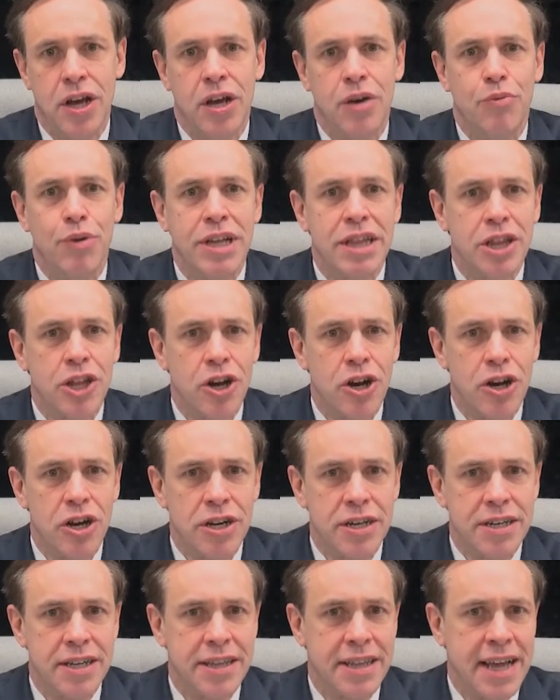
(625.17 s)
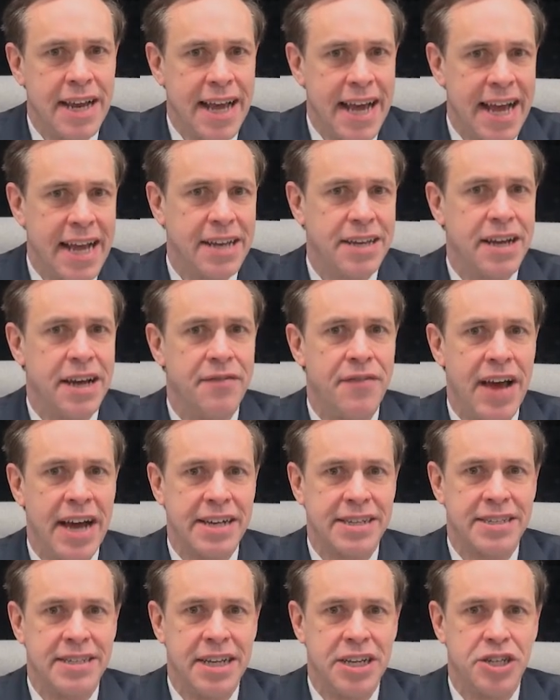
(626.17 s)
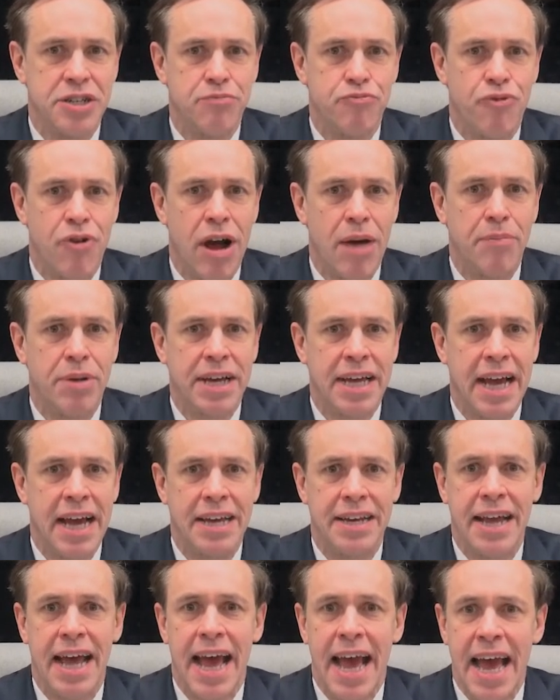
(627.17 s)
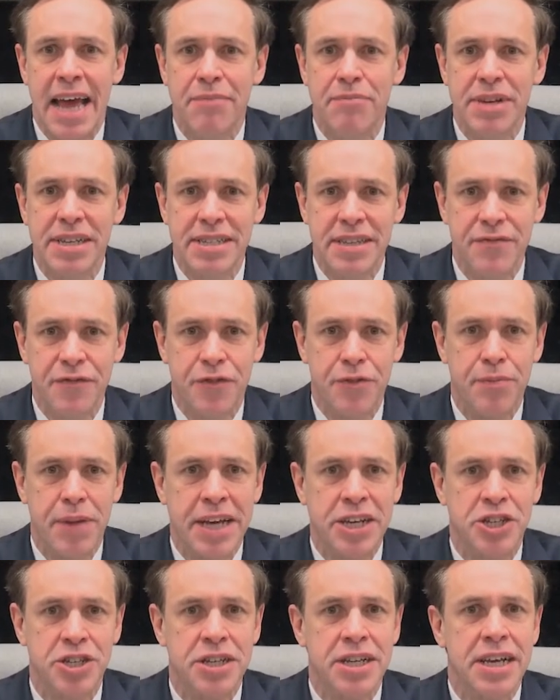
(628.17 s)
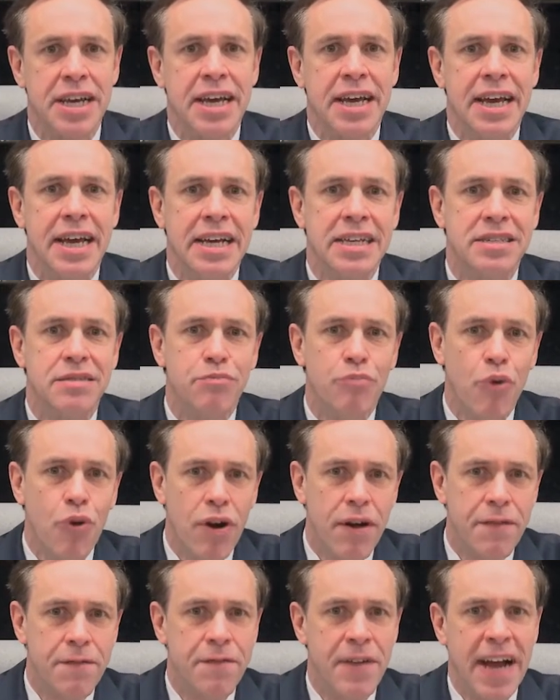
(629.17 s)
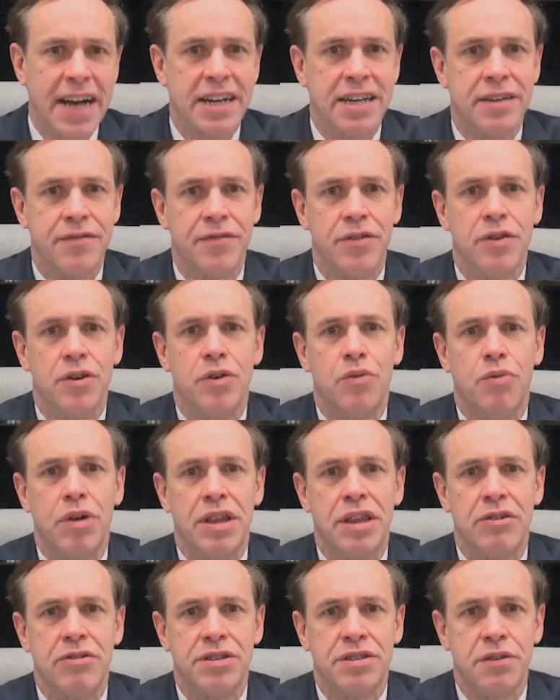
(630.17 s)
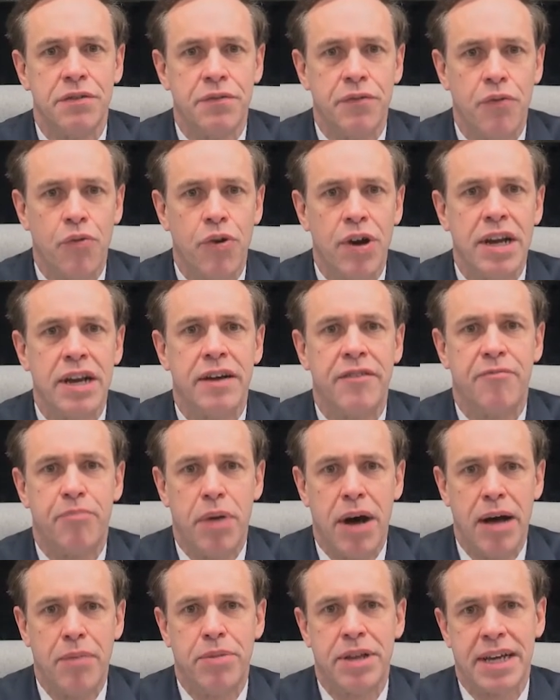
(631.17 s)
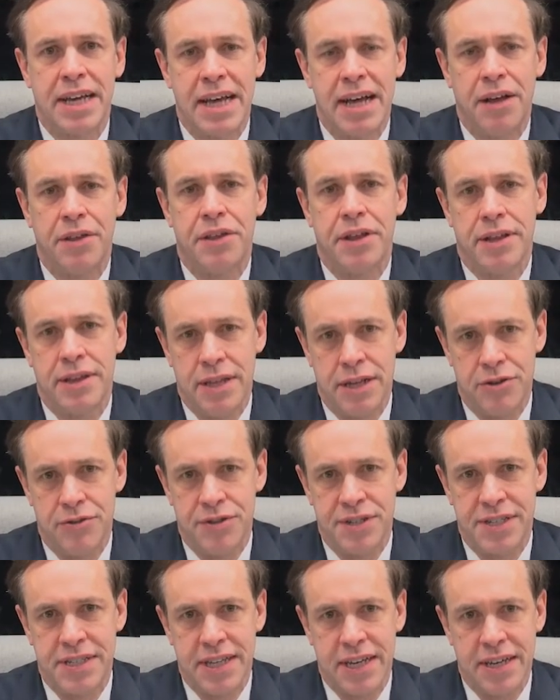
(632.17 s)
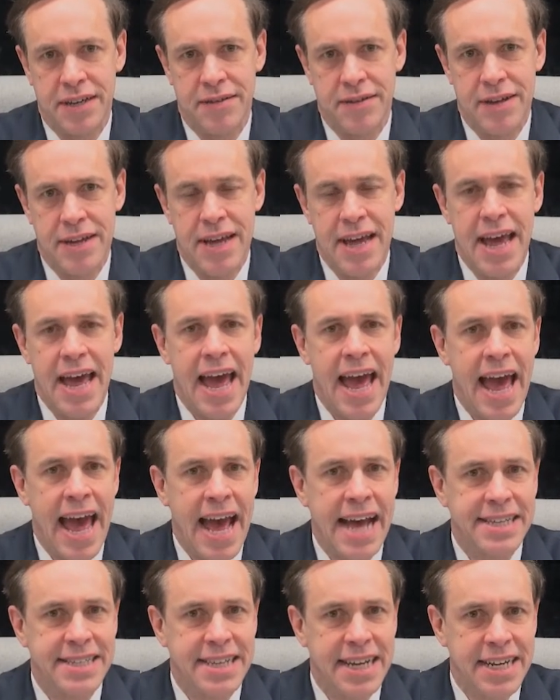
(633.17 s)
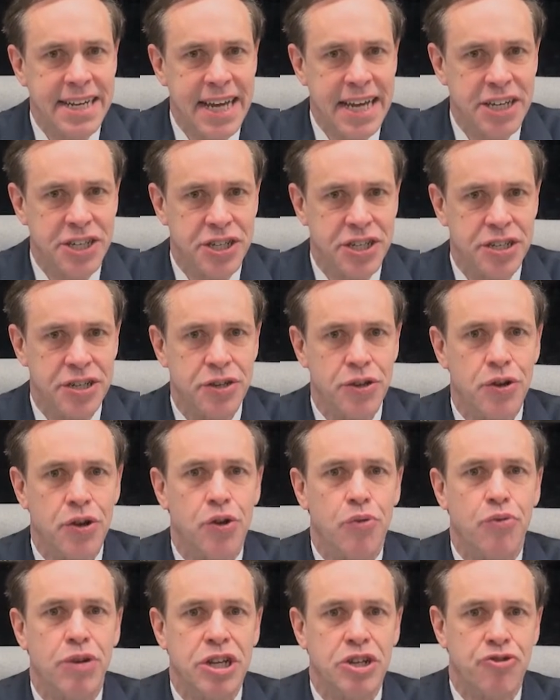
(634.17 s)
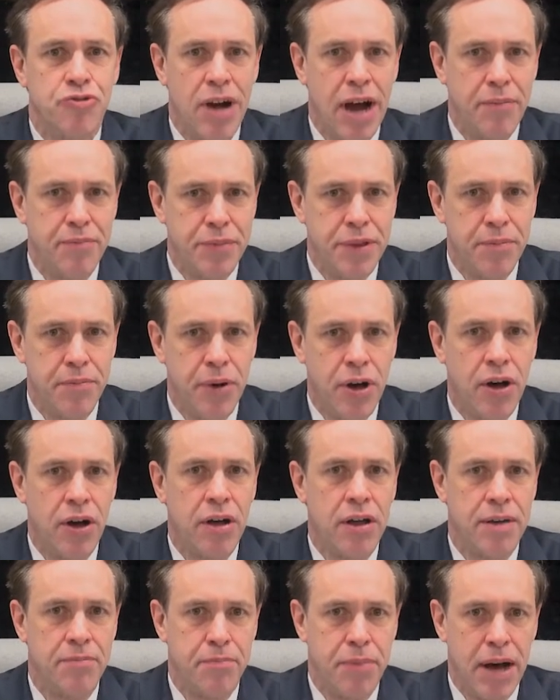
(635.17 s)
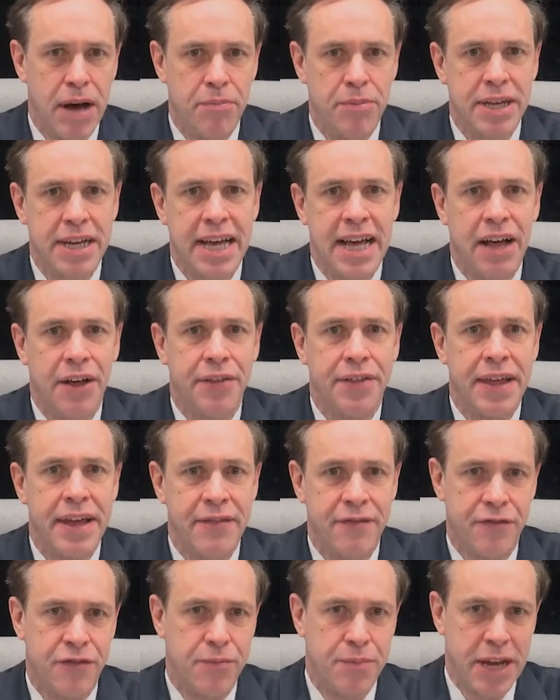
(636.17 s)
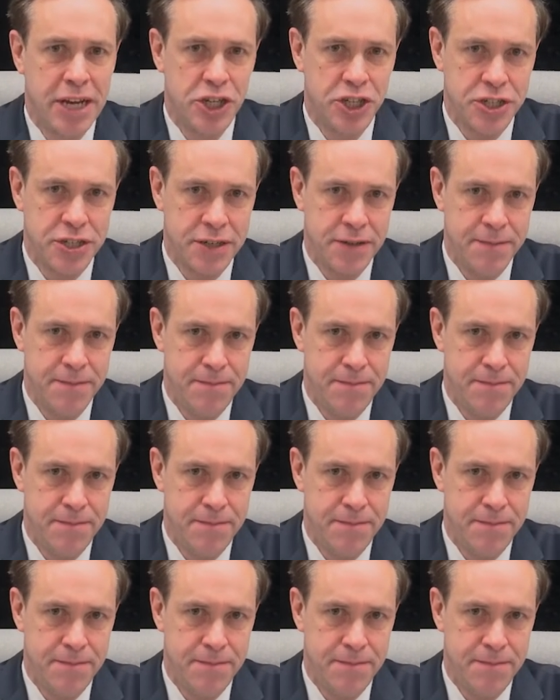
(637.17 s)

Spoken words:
We learned that anti-vaccination propaganda and misinformation is more effective when there is a void of public health literacy. As a nation, we dropped the ball on public health information.